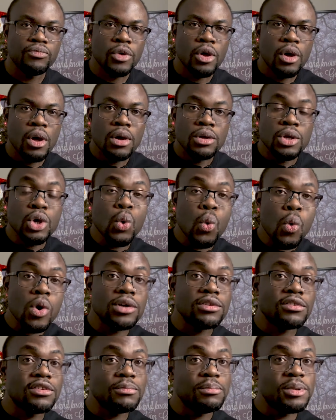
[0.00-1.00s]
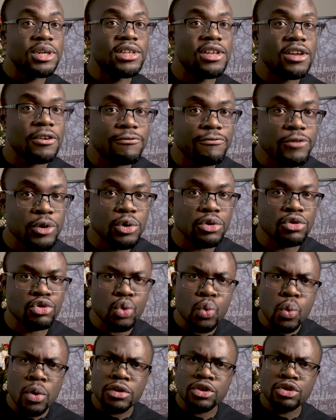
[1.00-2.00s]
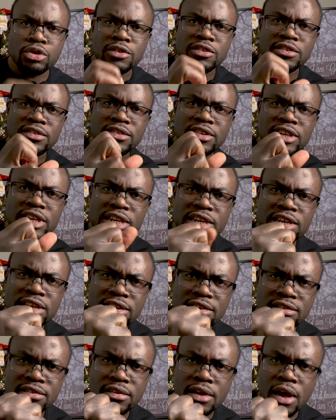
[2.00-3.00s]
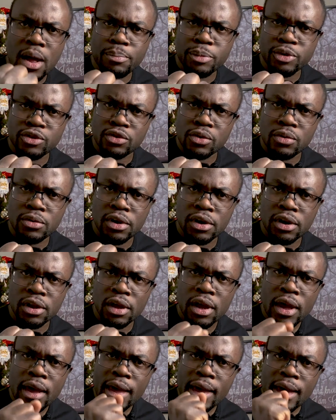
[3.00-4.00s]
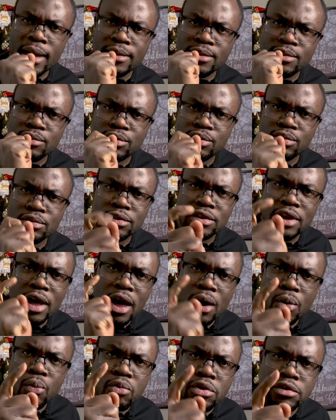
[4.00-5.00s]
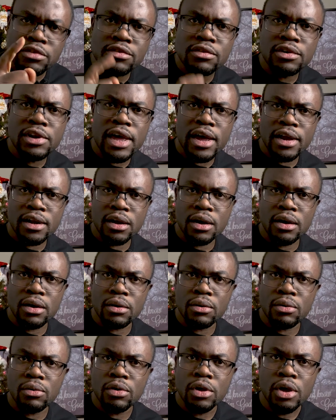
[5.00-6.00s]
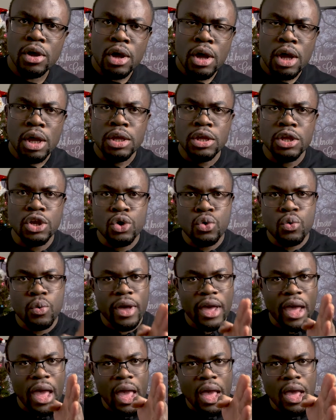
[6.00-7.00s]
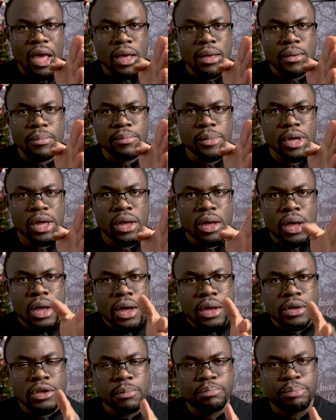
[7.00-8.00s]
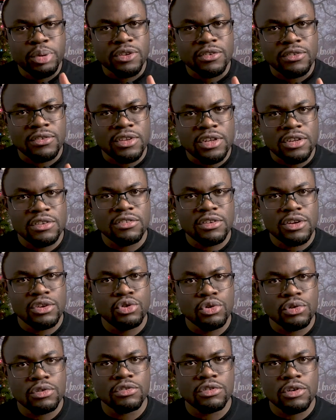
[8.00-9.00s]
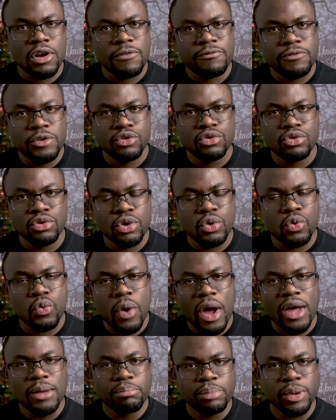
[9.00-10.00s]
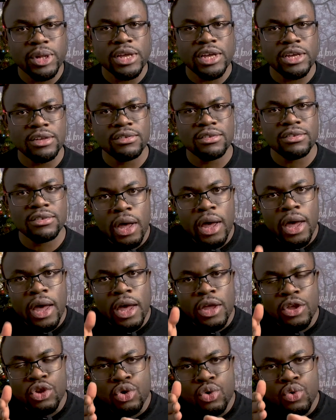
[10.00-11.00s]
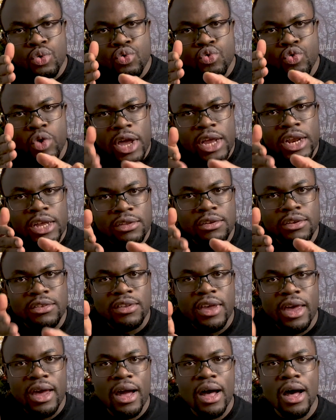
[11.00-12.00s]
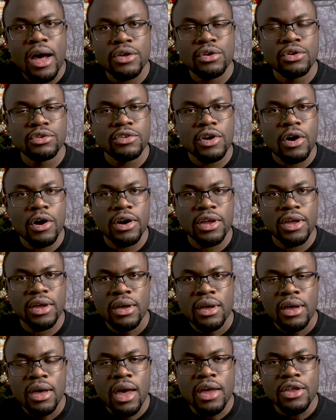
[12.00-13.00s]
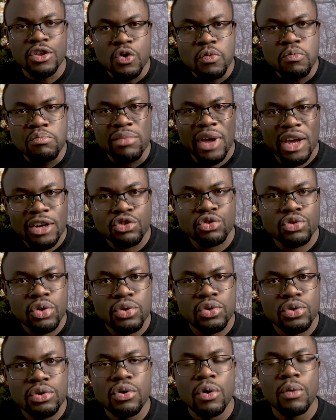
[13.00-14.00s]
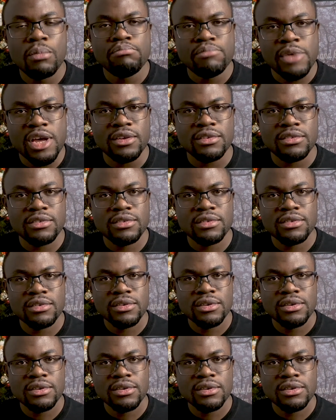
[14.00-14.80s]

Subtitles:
You want to be there first. You want to seize the opportunity and you do not want to let it go. You aim, you position yourself into the right place and you're ready to take out your target and you make sure you don't miss.